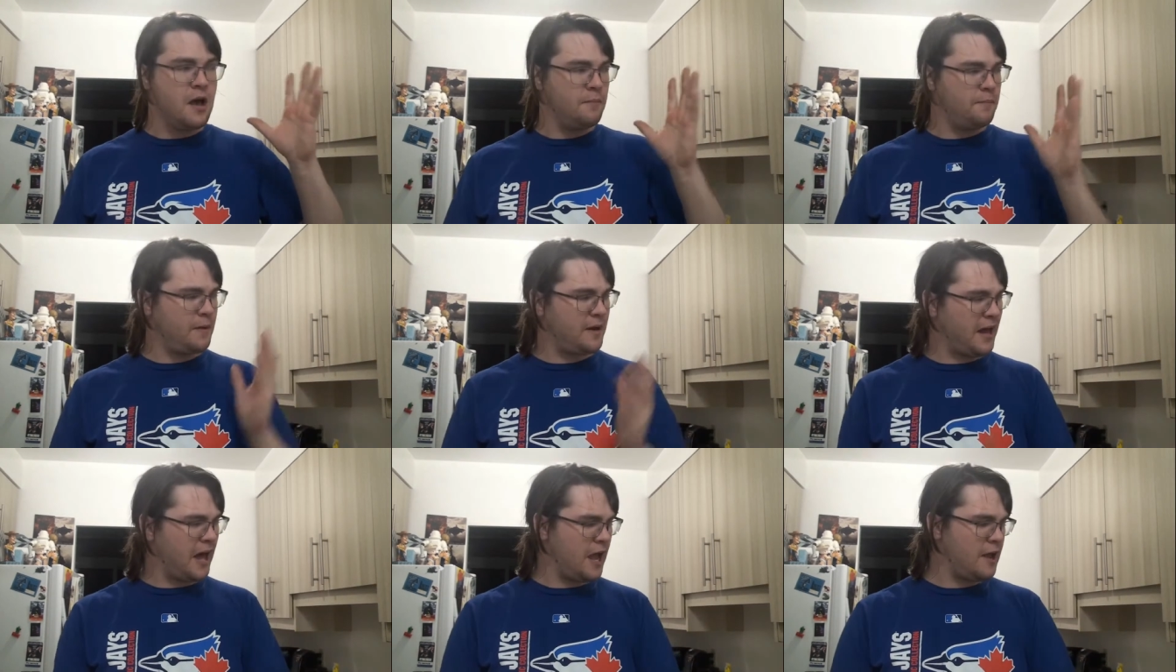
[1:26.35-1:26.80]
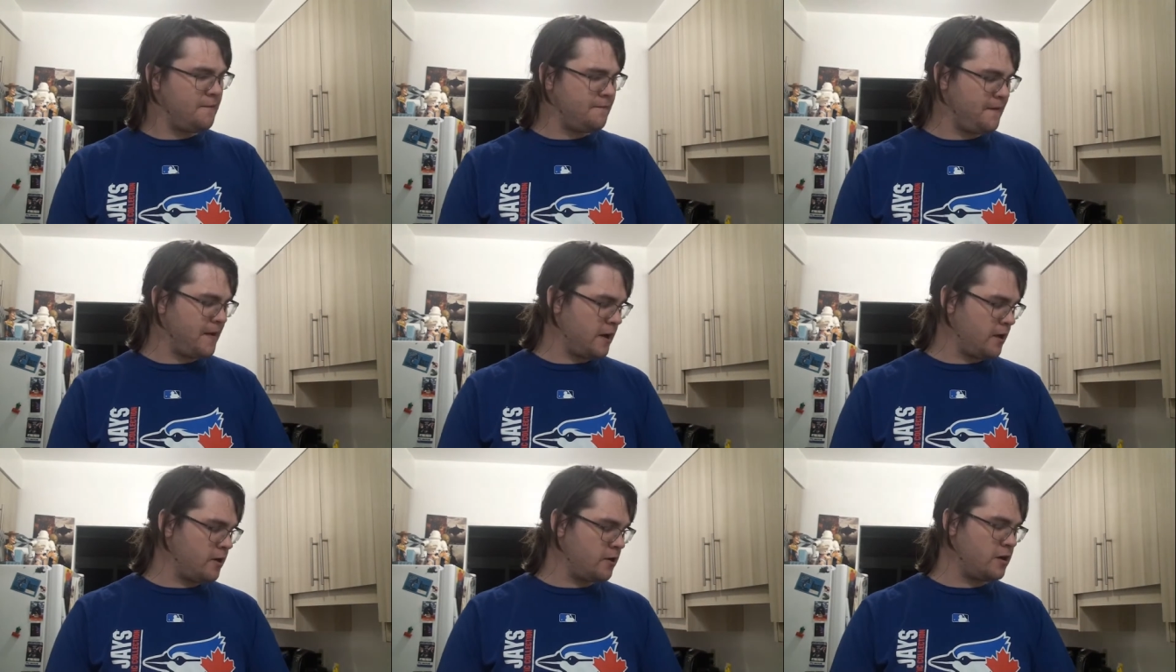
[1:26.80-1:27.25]
but I
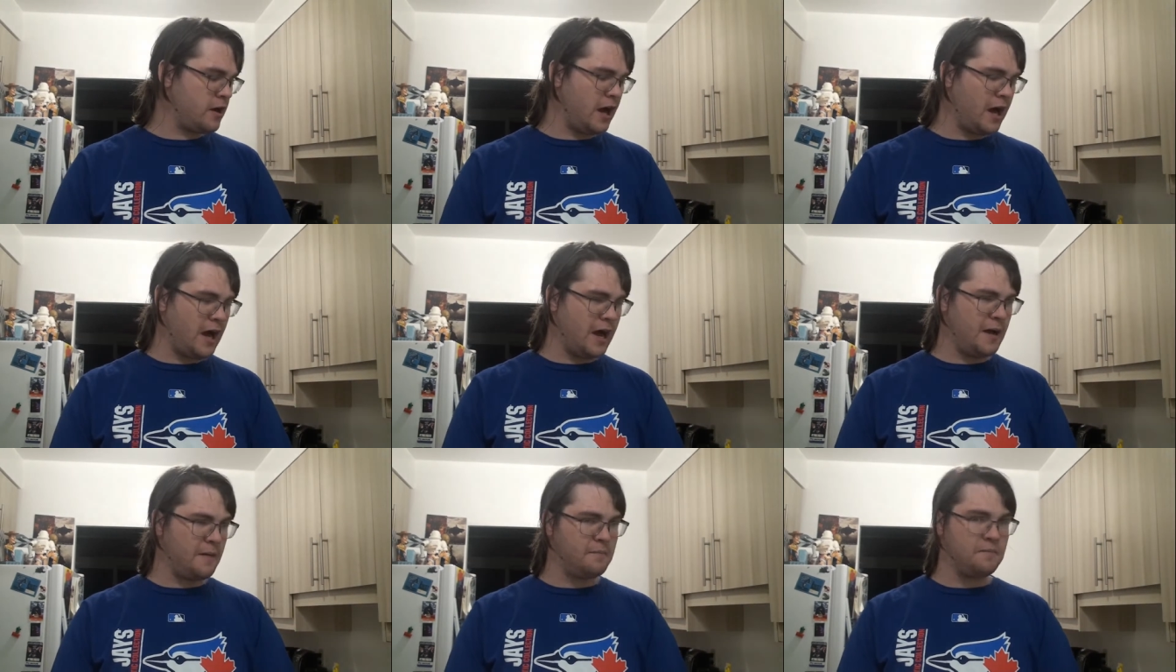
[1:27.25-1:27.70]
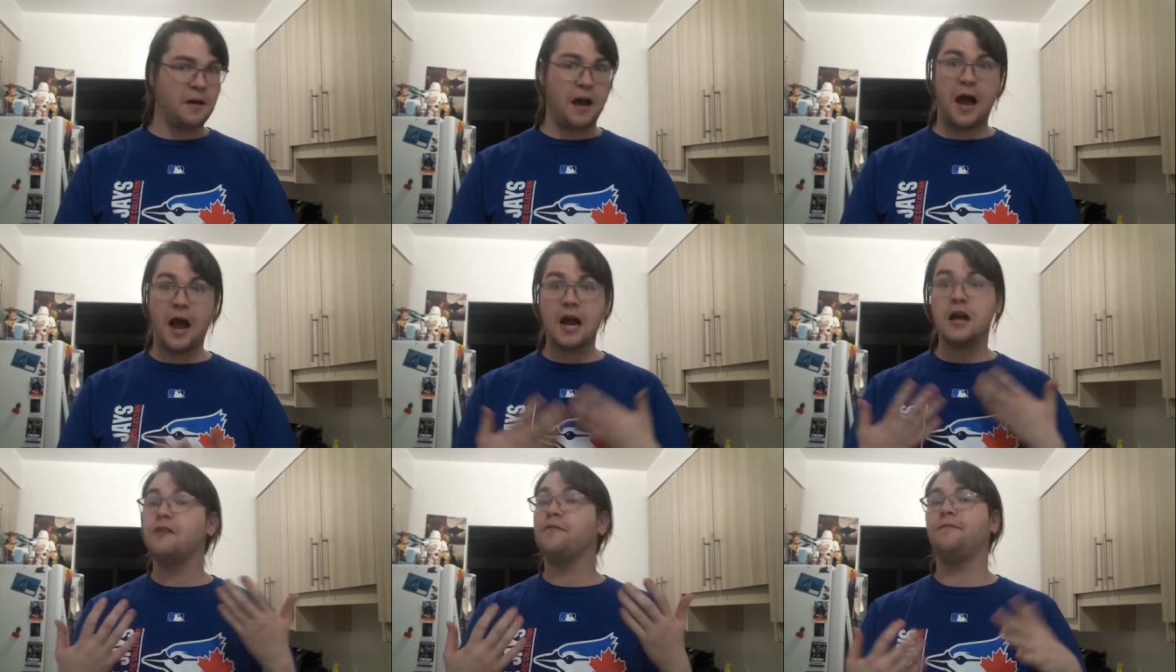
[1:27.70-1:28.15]
figured um,
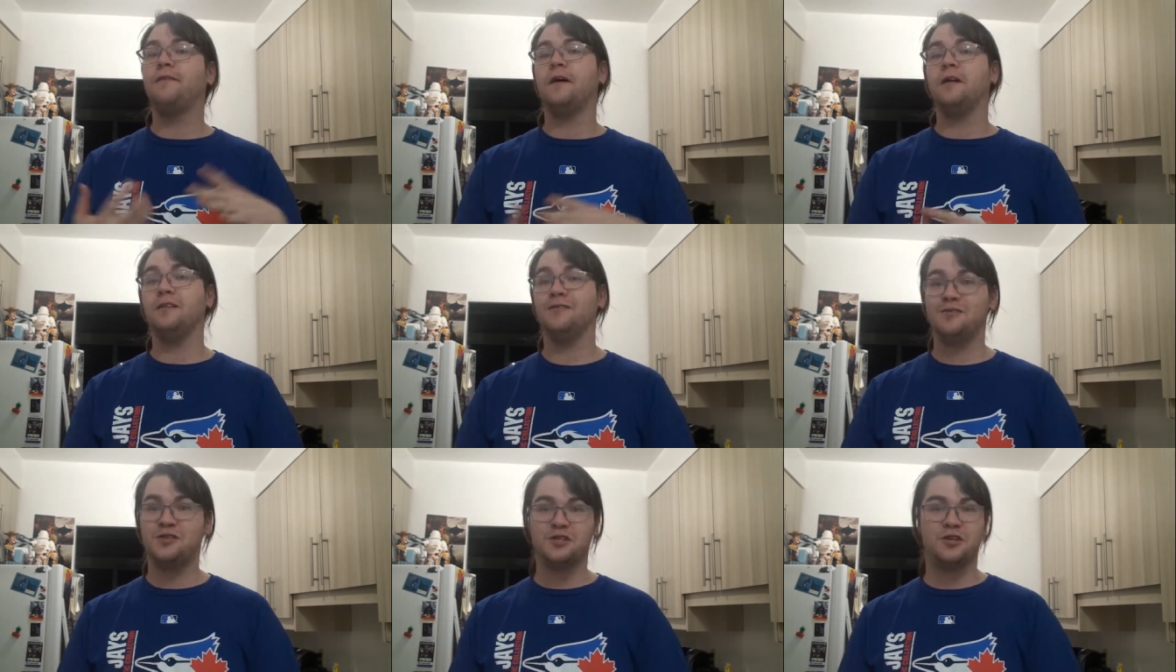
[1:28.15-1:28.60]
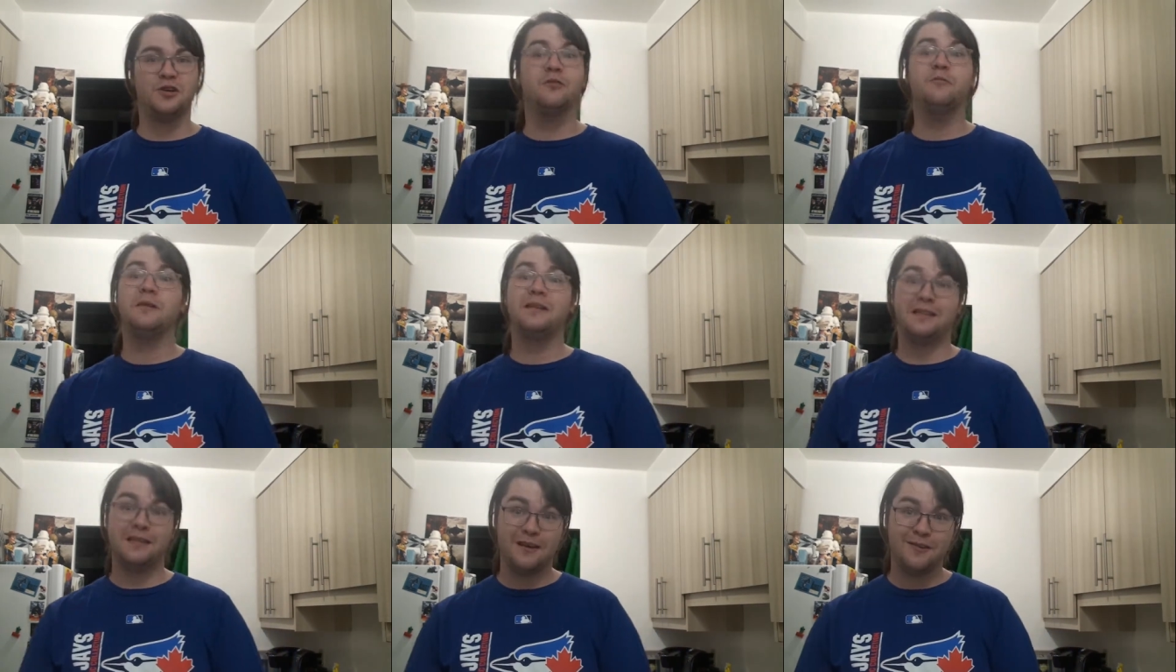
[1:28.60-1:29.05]
I'd follow
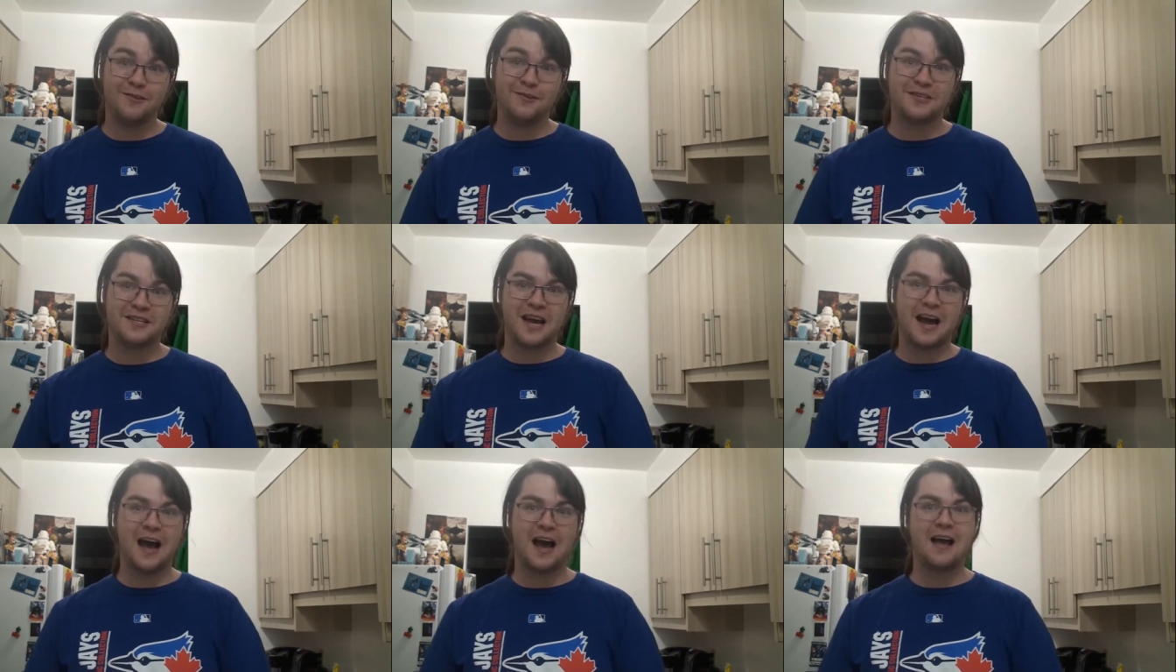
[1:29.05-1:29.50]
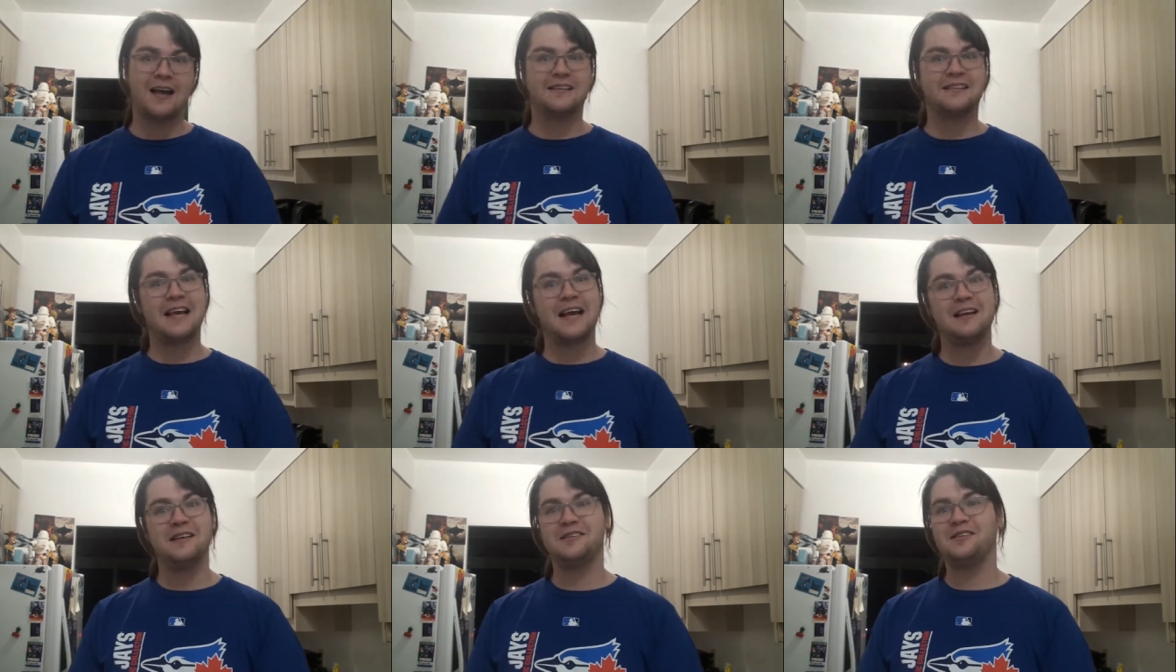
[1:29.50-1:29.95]
suit with those
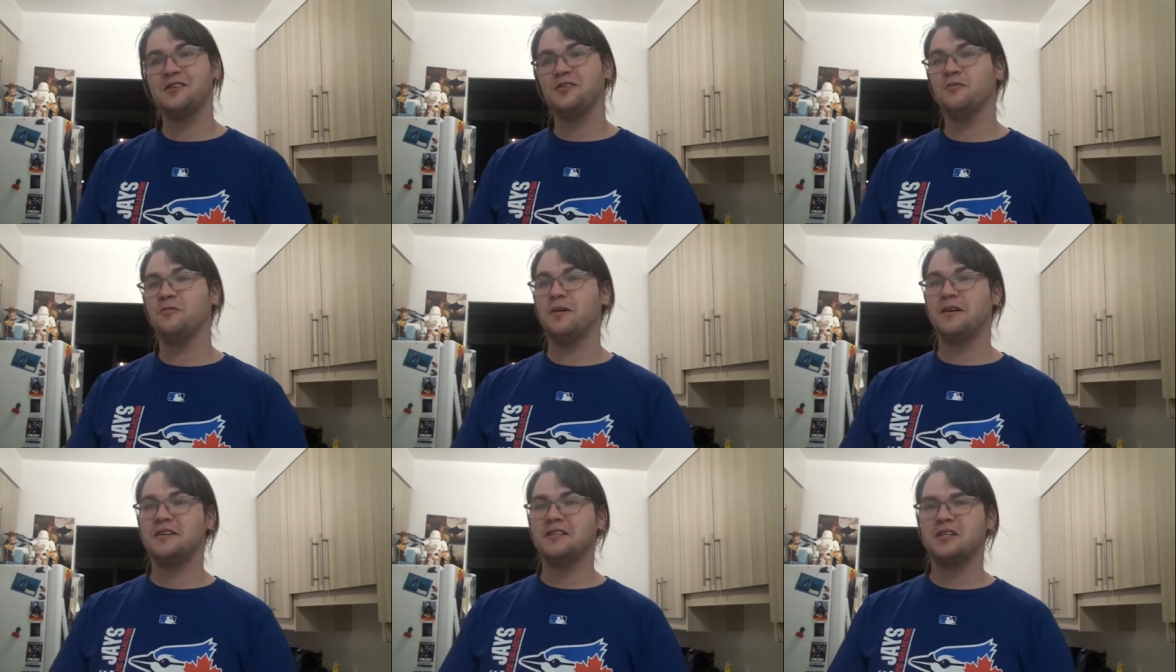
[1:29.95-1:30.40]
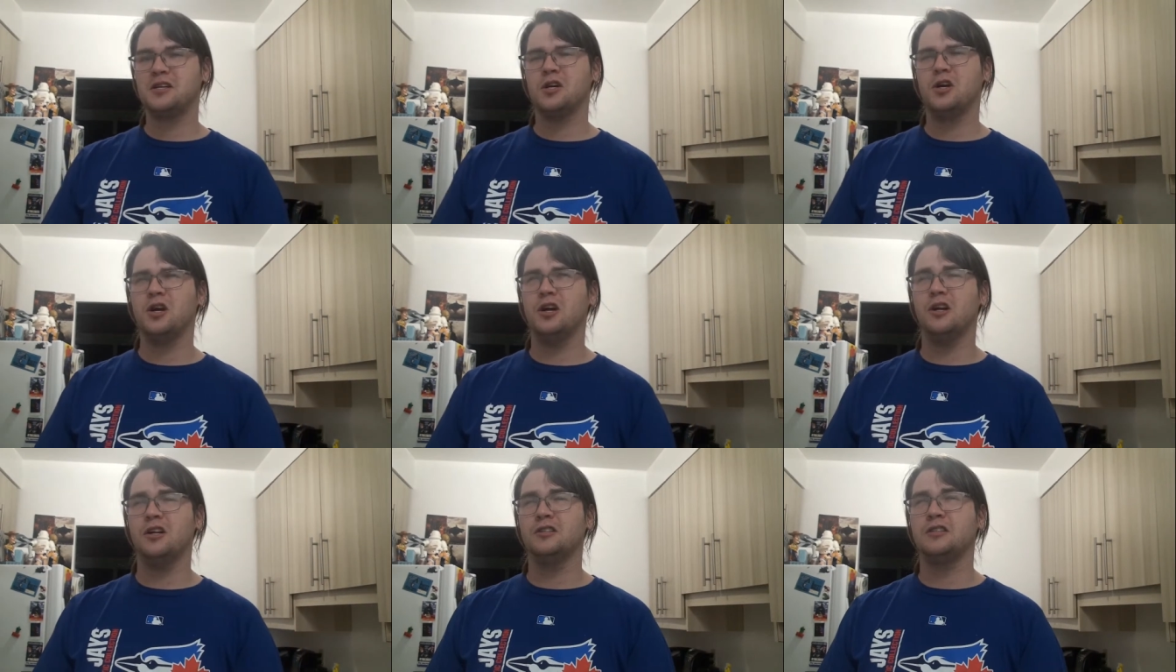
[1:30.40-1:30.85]
guys and do what is
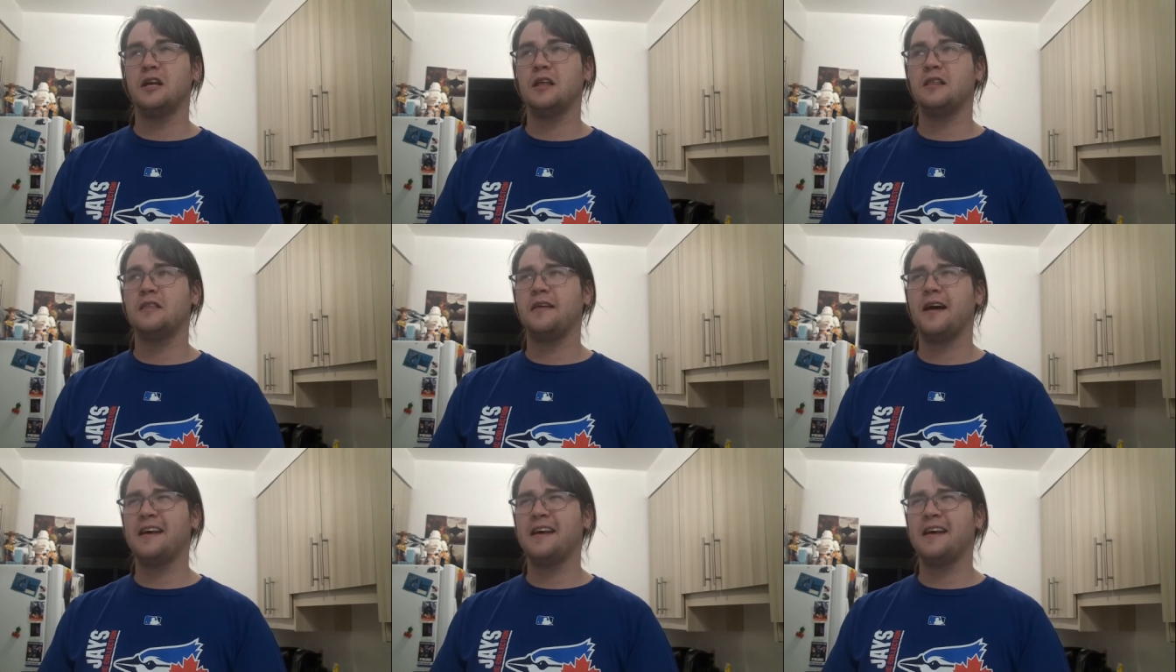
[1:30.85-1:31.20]
called,